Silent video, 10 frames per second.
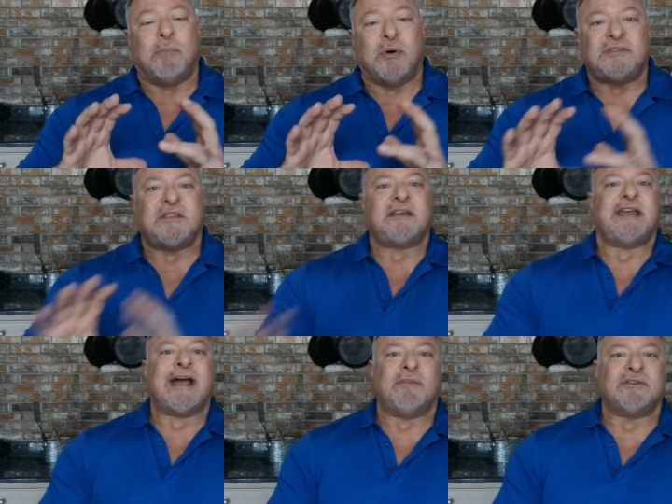Put the
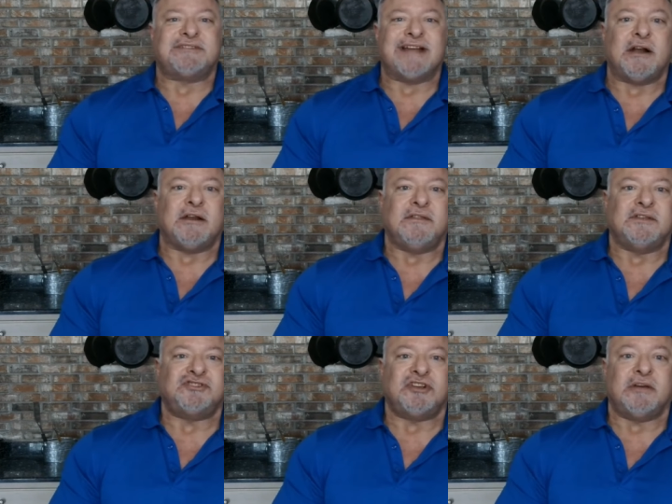cameras down in
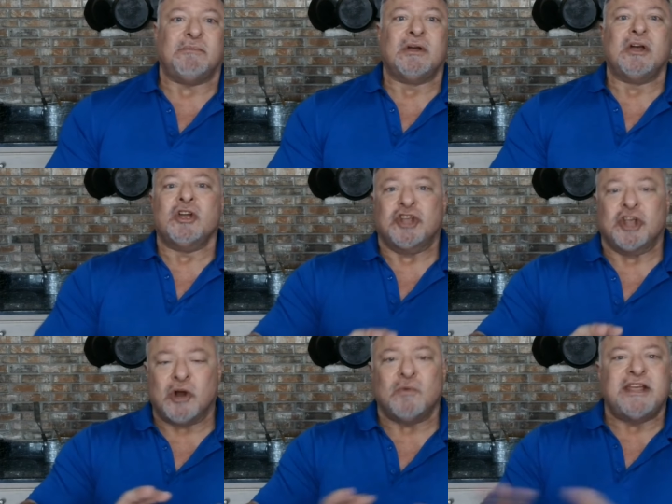the gym.
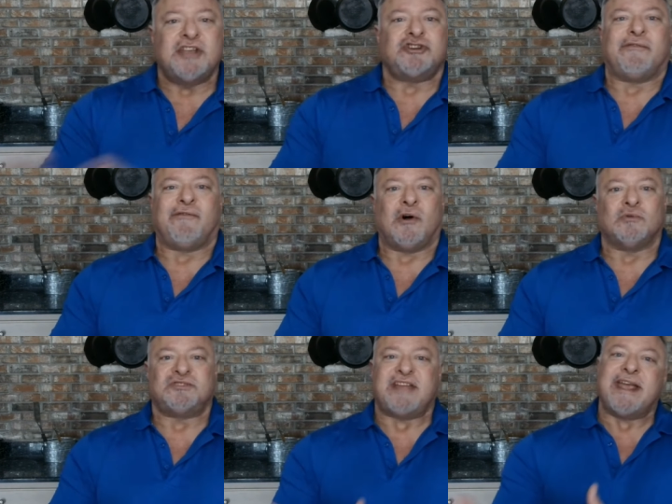You don't need your
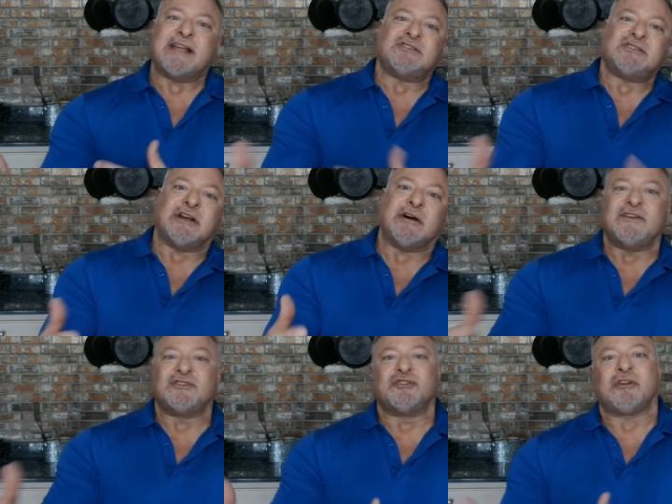phones taking
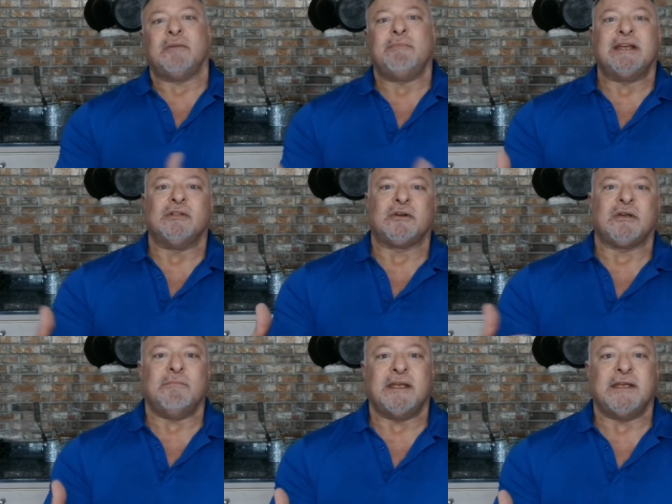selfies. Look
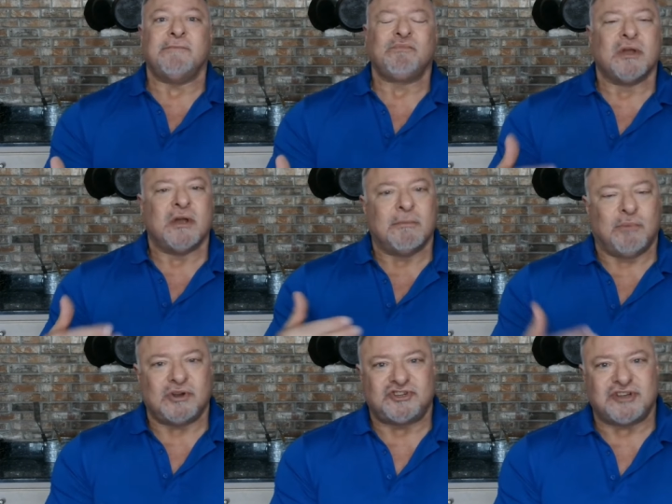at me.
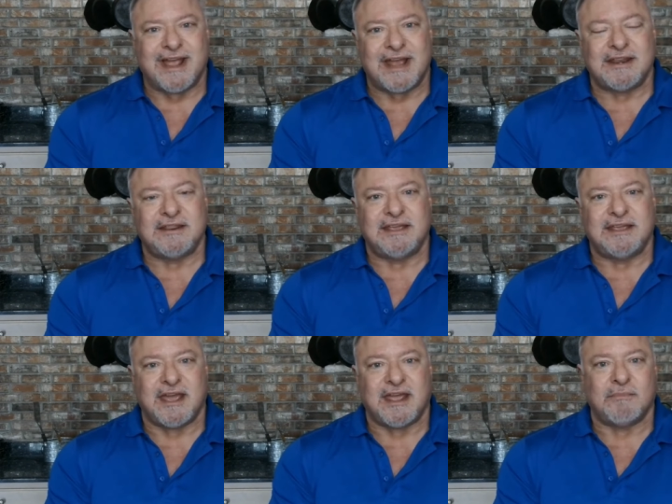Put your head in the
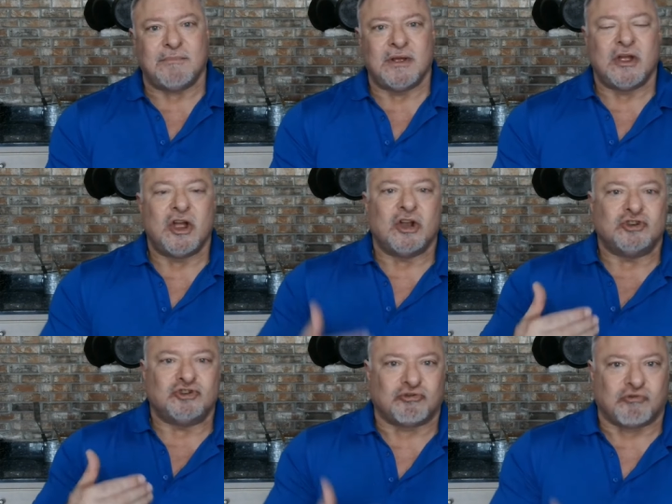game.
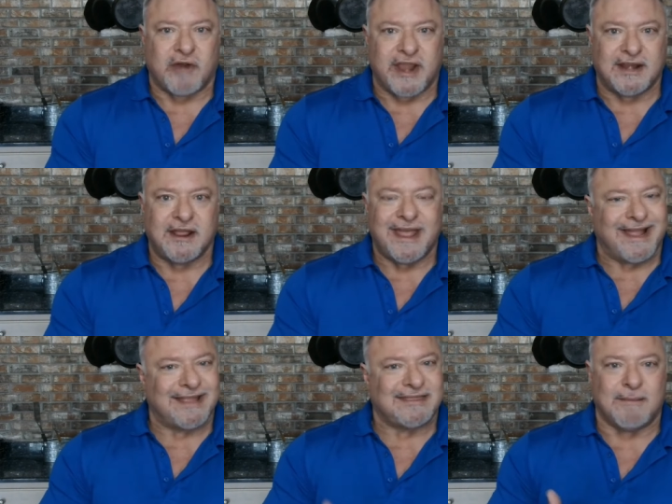Train
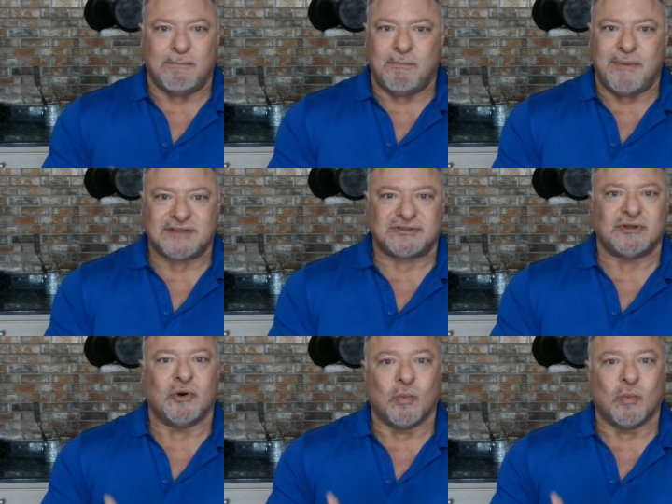and get the
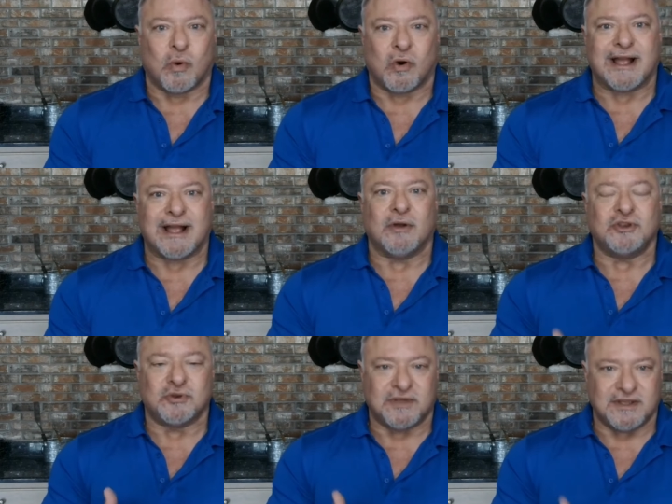best
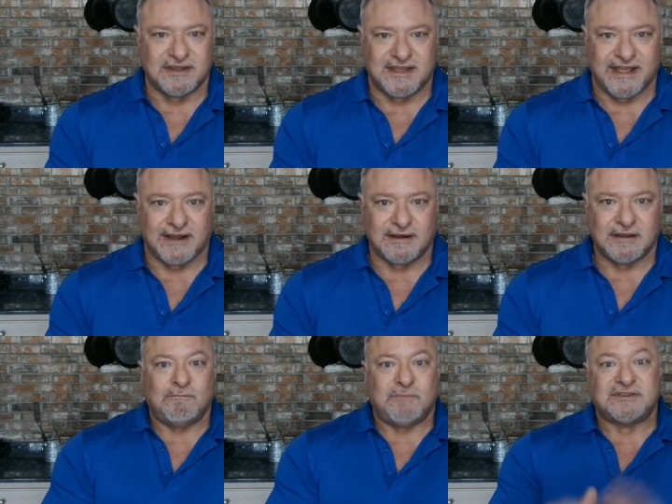workout you can get.
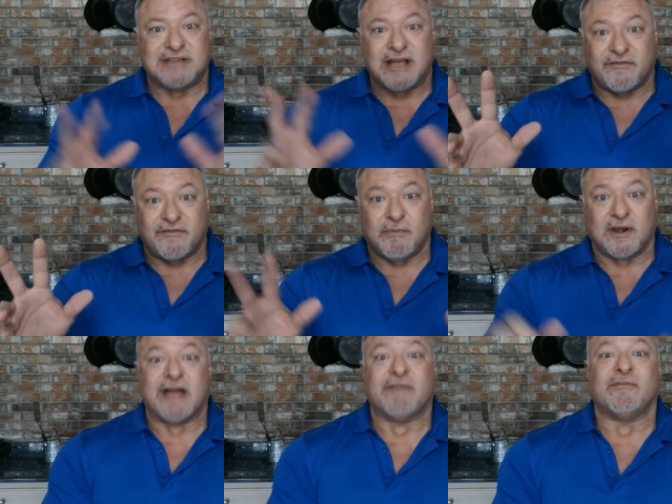Peace out,
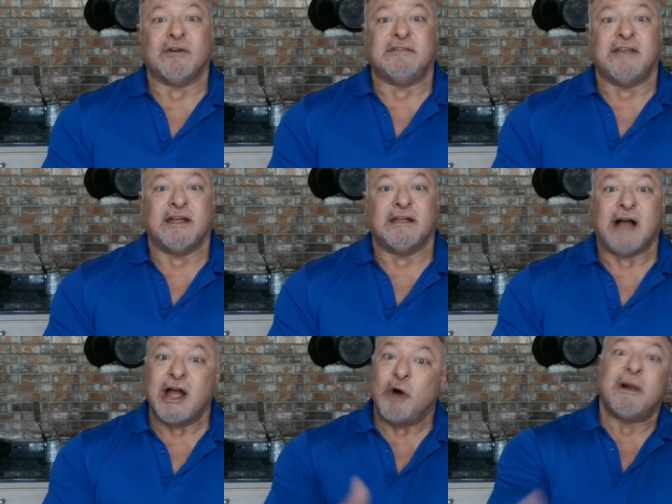everybody. Have a good day.
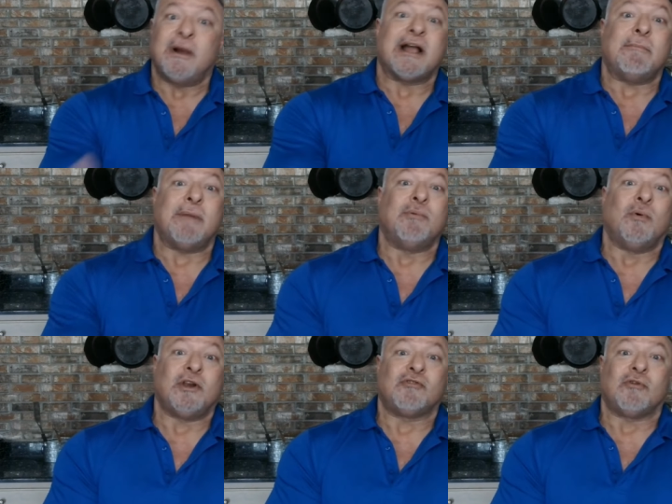I hope I got my
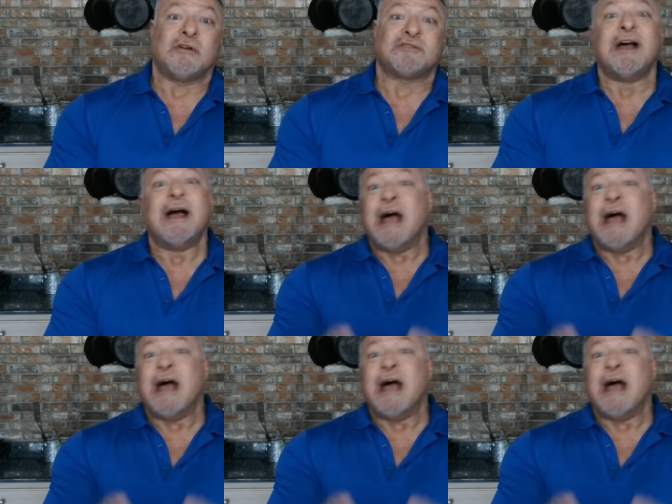point across.